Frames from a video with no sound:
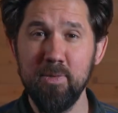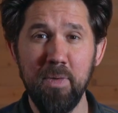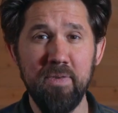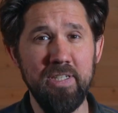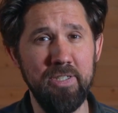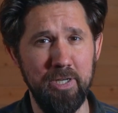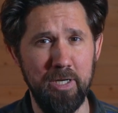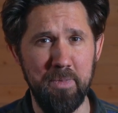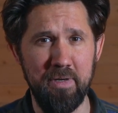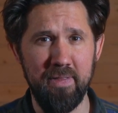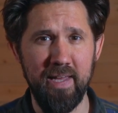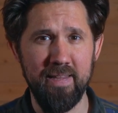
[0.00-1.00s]
we've
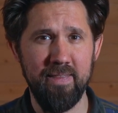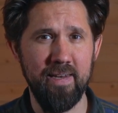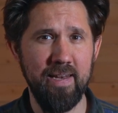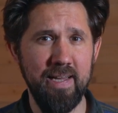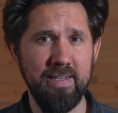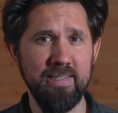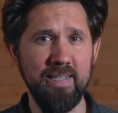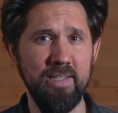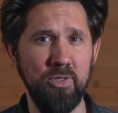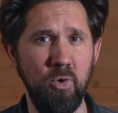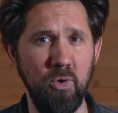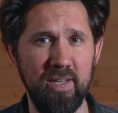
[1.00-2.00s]
determined that the Nature's Head
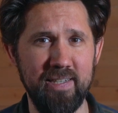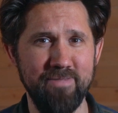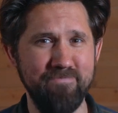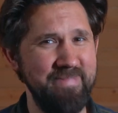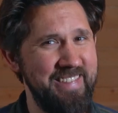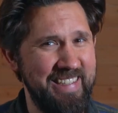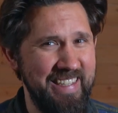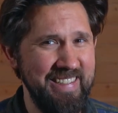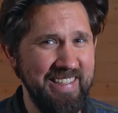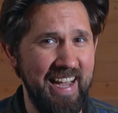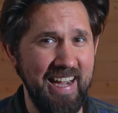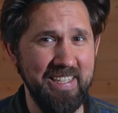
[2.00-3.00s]
toilet
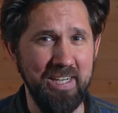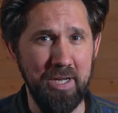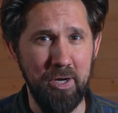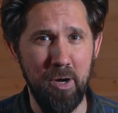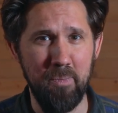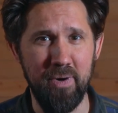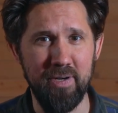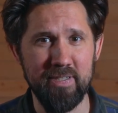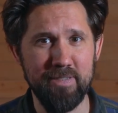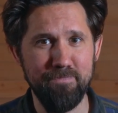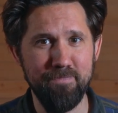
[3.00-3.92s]
doesn't actually compost,